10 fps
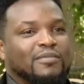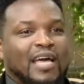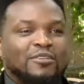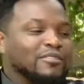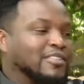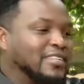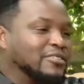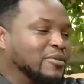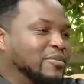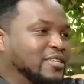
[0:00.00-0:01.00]
I don't think
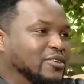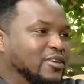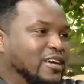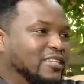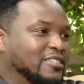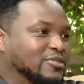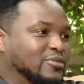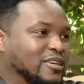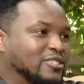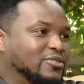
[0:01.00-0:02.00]
so many Ugandans
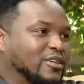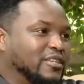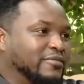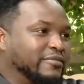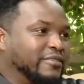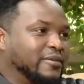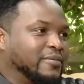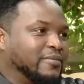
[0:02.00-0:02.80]
watch Ugandan film.